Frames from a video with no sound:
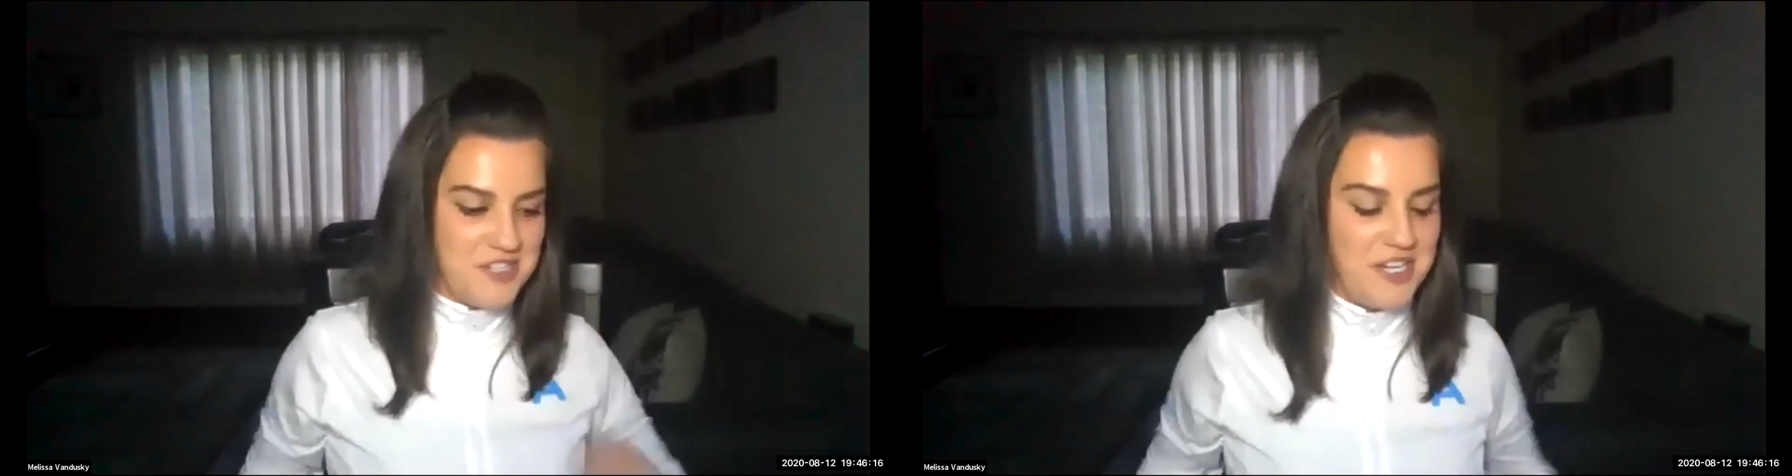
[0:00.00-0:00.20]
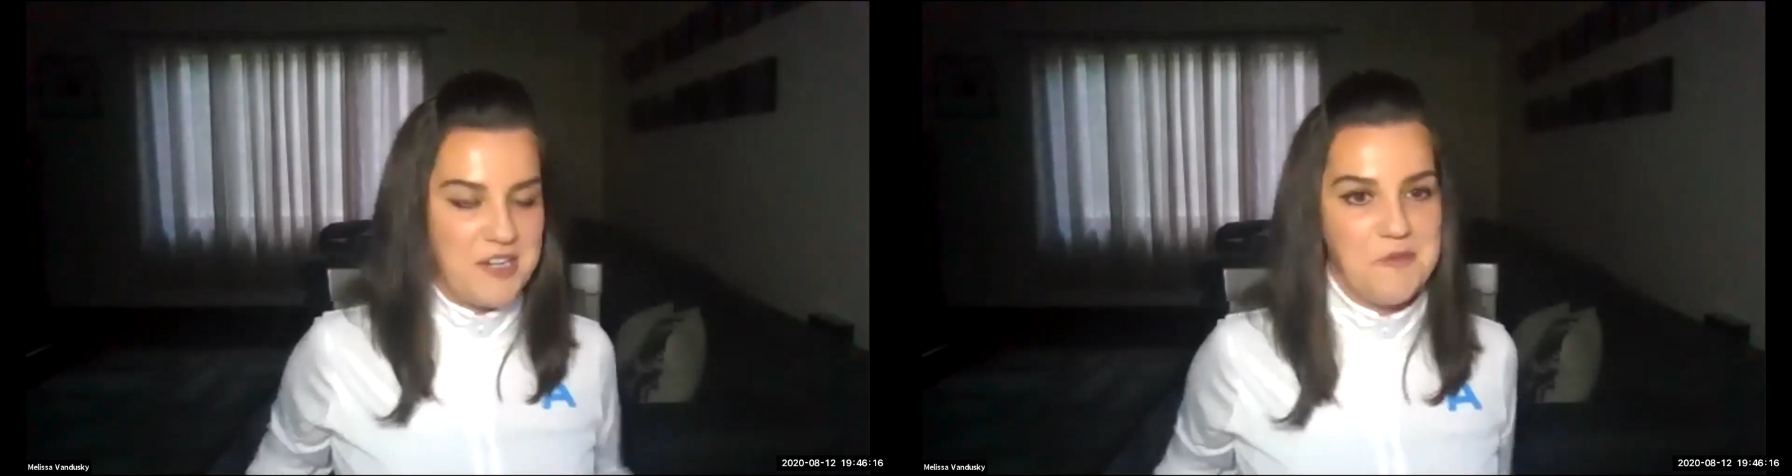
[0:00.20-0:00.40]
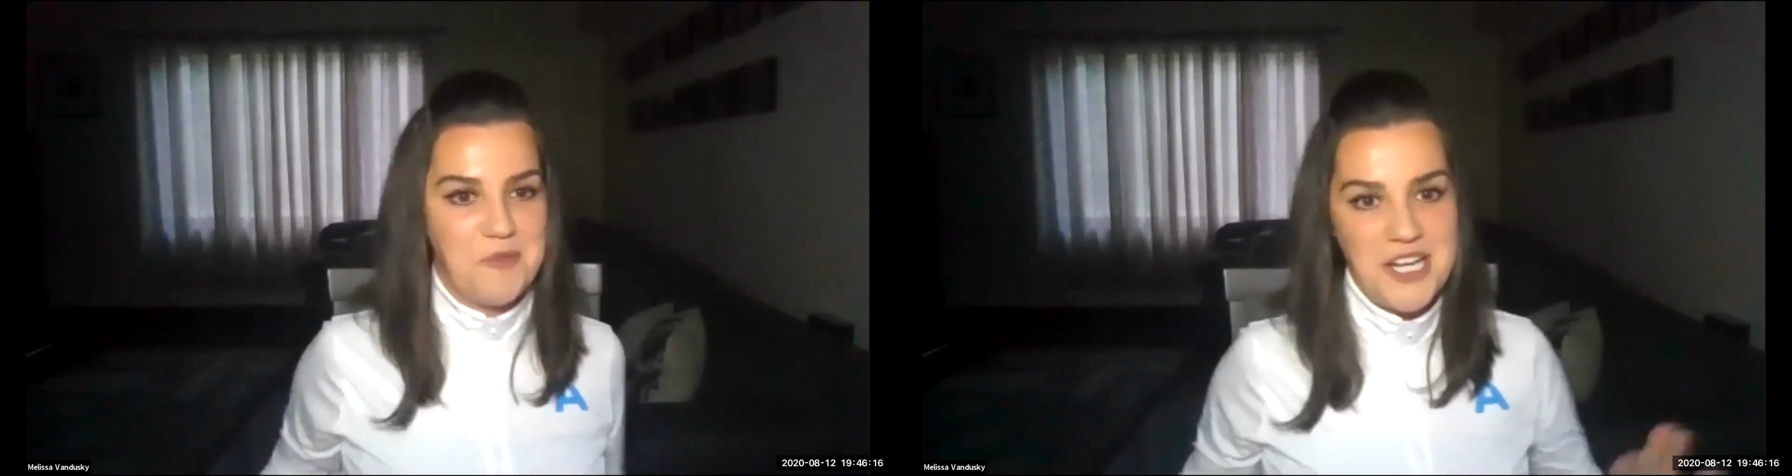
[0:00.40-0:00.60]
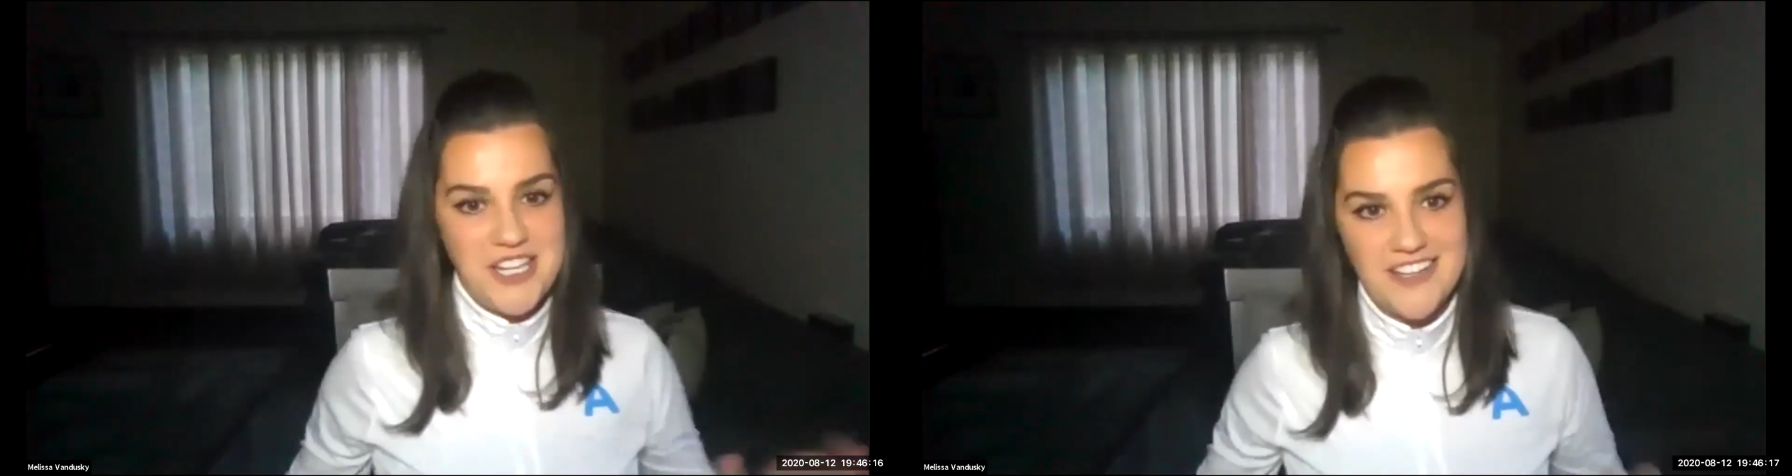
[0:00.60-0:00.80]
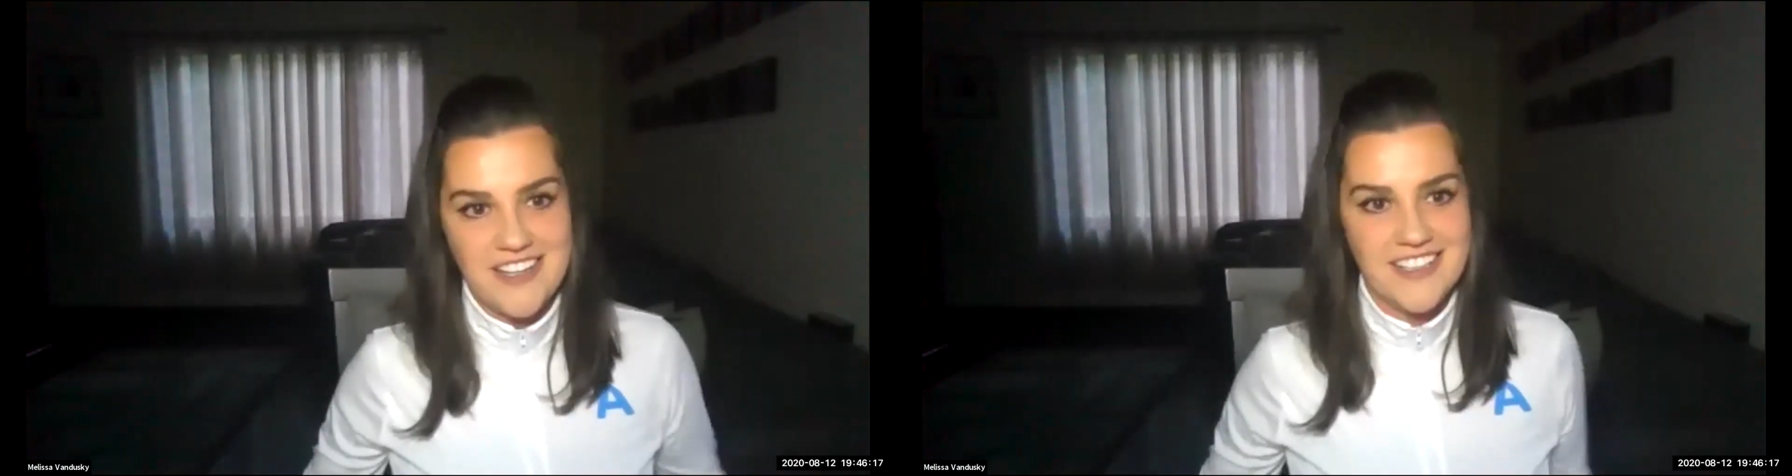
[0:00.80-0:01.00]
so I didn't want
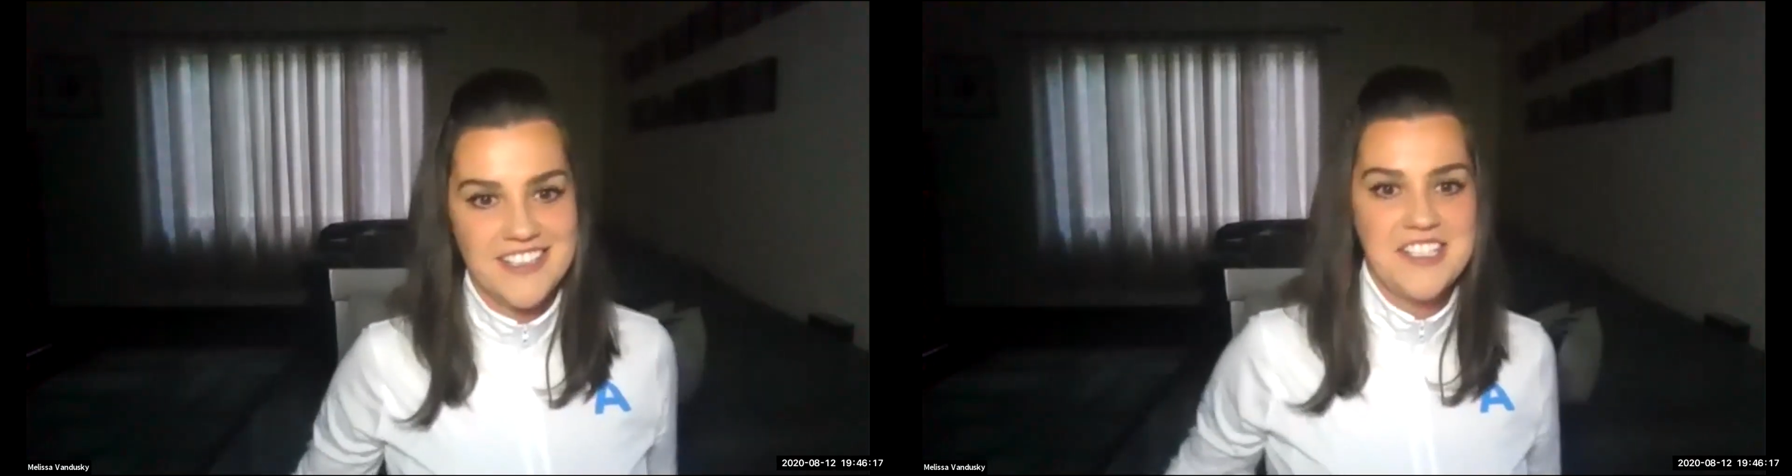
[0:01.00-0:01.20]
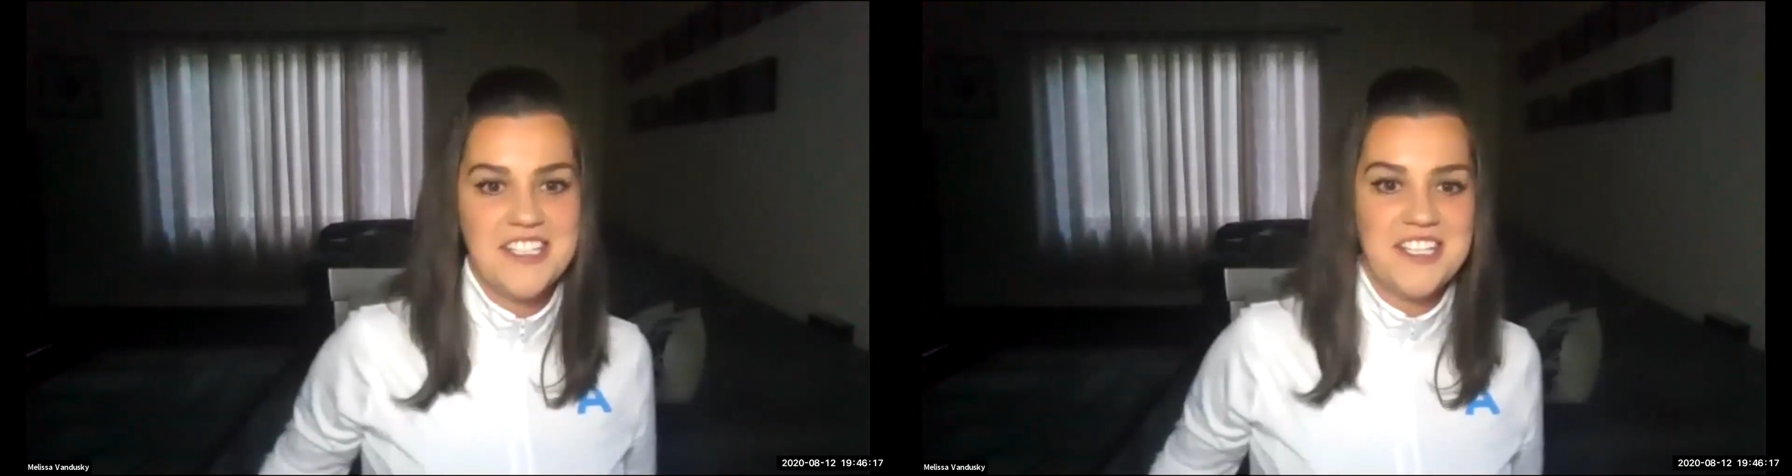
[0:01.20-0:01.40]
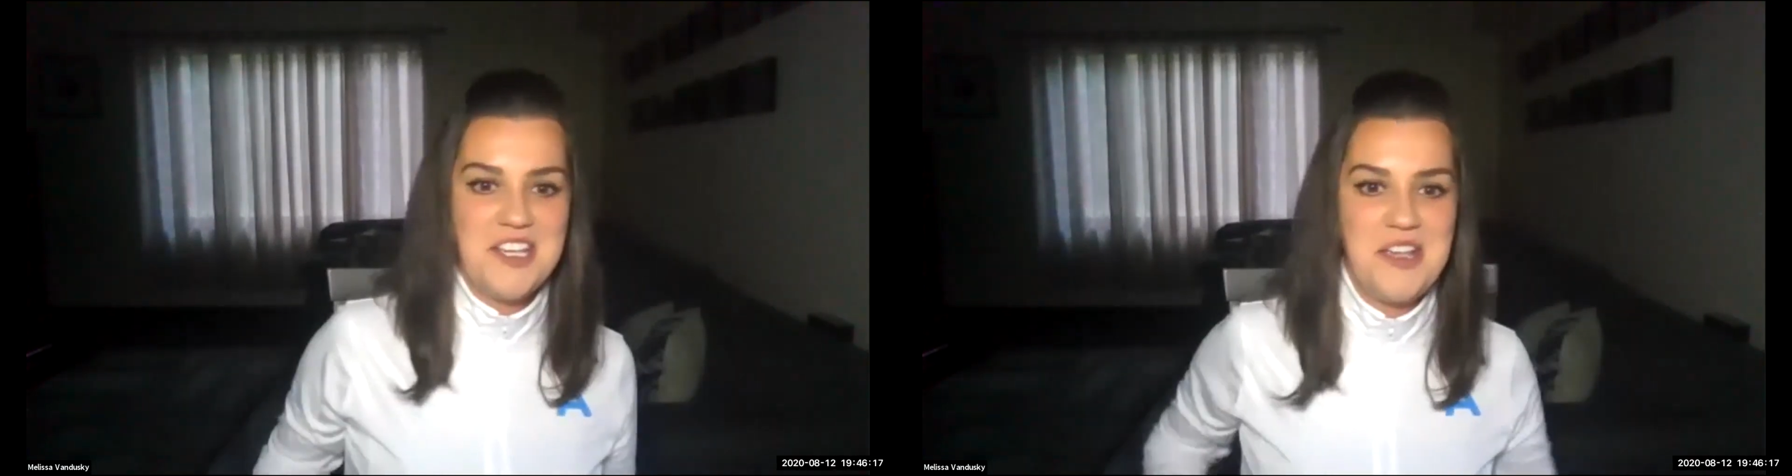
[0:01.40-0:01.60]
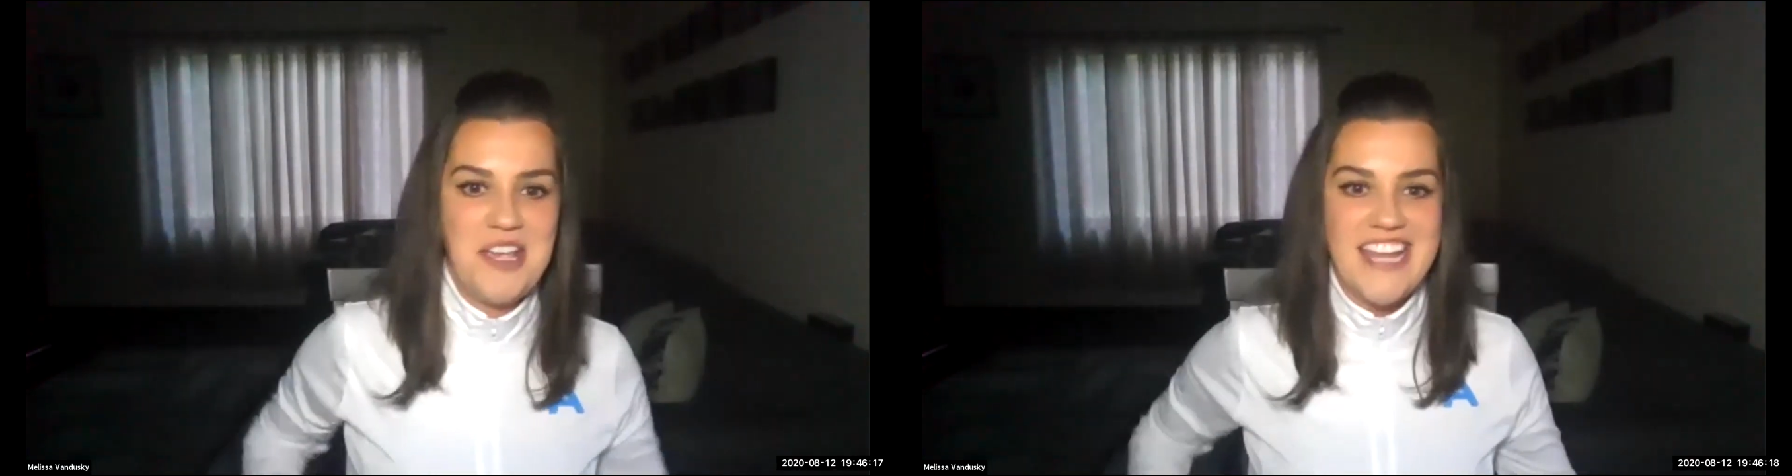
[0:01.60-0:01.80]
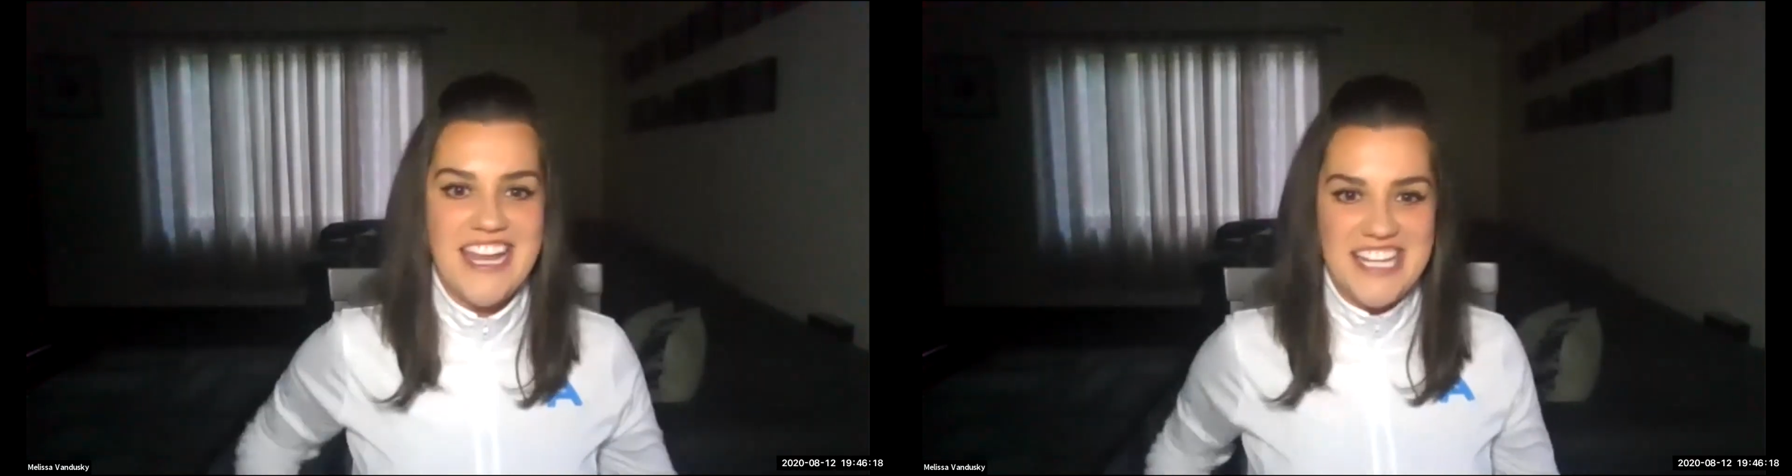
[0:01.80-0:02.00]
any
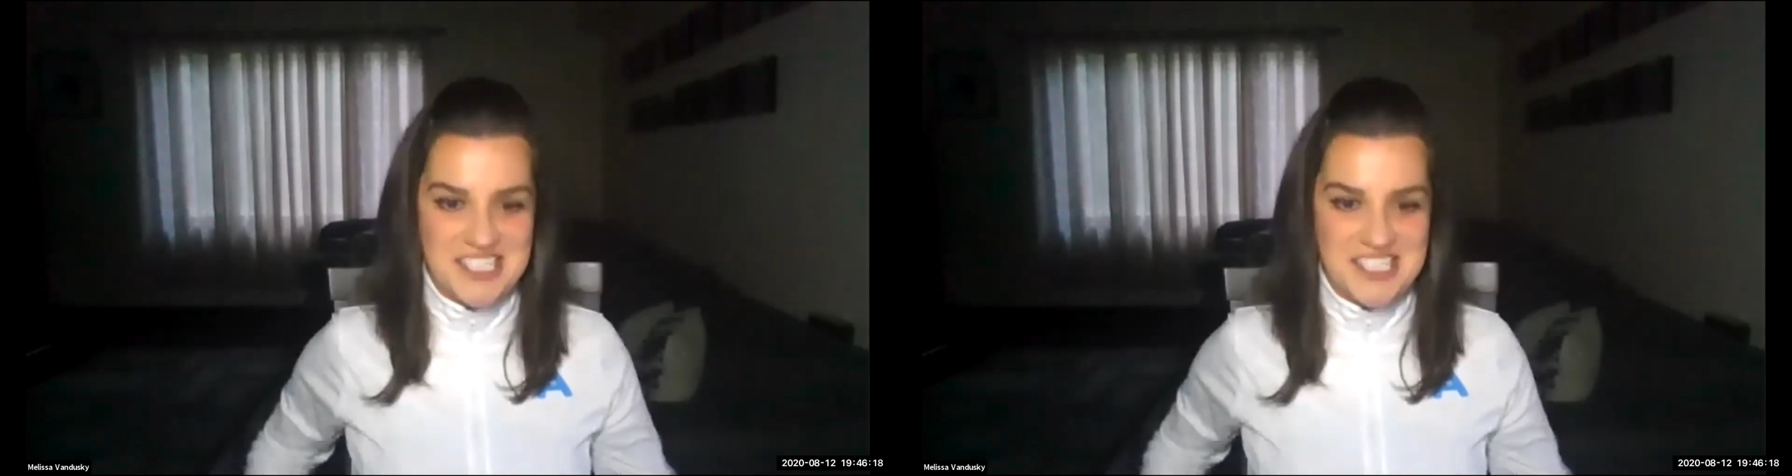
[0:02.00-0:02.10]
any